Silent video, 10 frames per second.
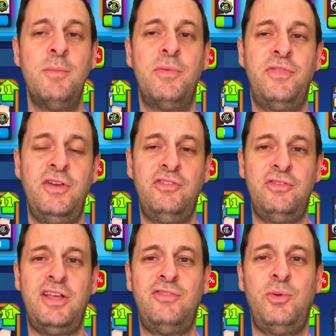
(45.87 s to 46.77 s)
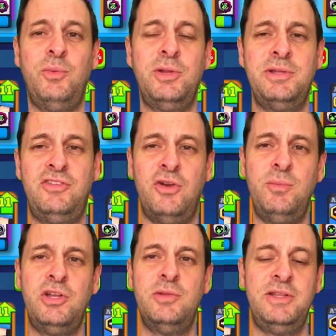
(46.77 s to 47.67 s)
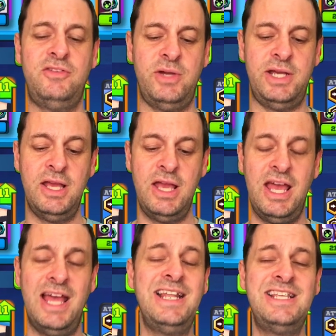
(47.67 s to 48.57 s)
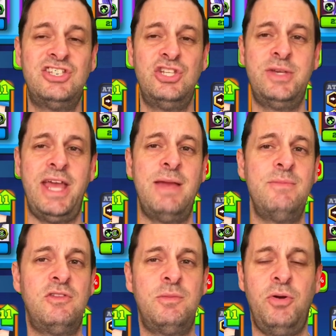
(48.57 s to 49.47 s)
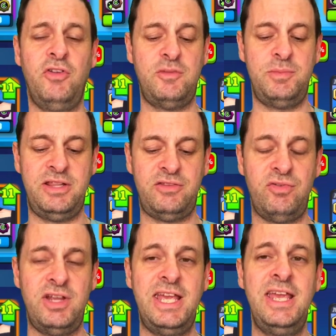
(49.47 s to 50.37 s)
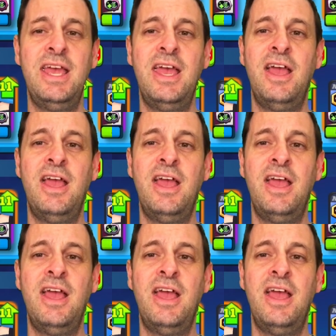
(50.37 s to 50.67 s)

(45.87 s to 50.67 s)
But those, that's what we're going to be doing. We're going to be doing at least two games, possibly three,